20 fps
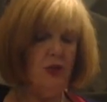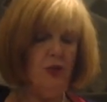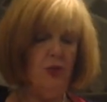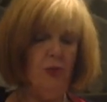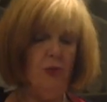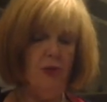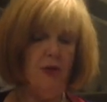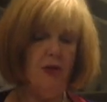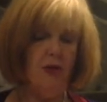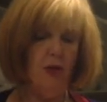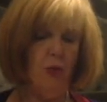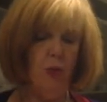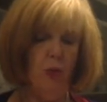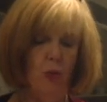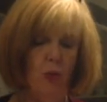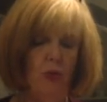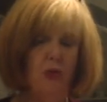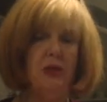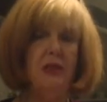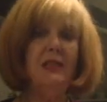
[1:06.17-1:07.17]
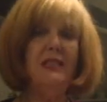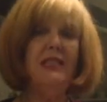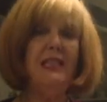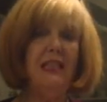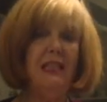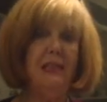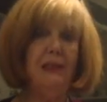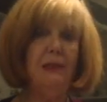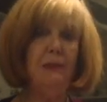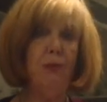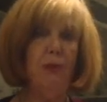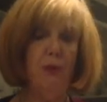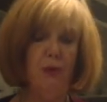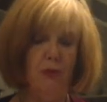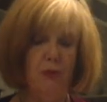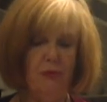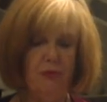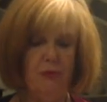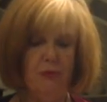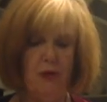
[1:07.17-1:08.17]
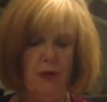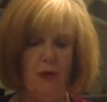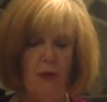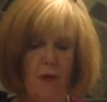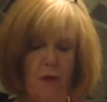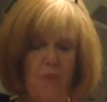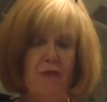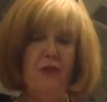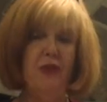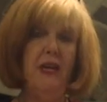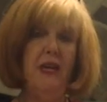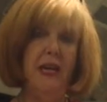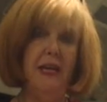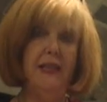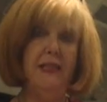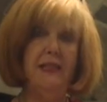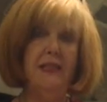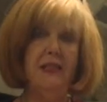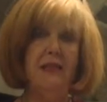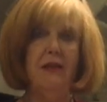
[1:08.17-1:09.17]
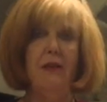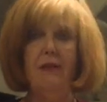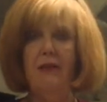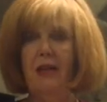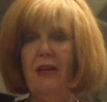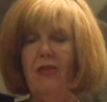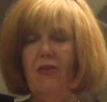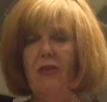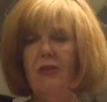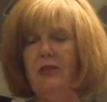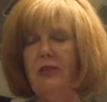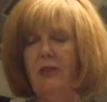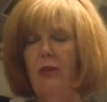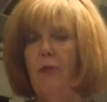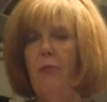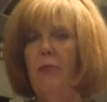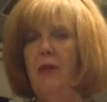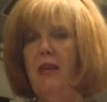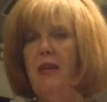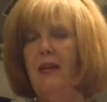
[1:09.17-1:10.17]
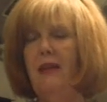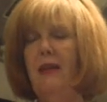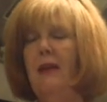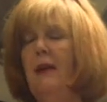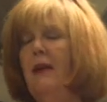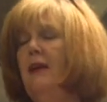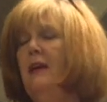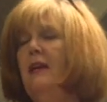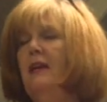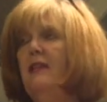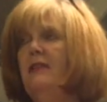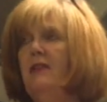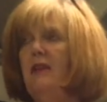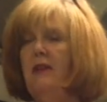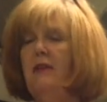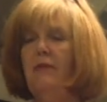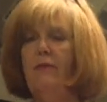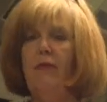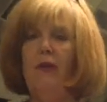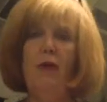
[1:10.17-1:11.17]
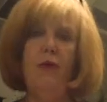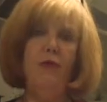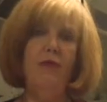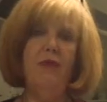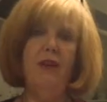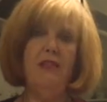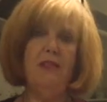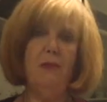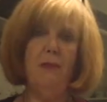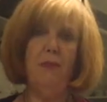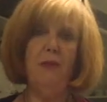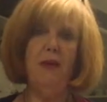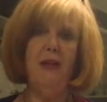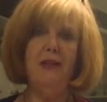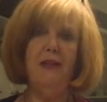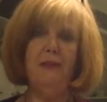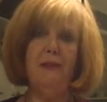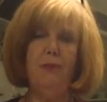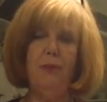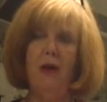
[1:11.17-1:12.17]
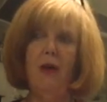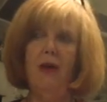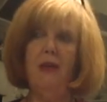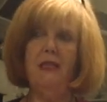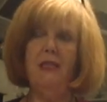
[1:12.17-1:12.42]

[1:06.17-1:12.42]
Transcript: 2 1/4 teaspoons of yeast. There are so many dinner roll recipes, but I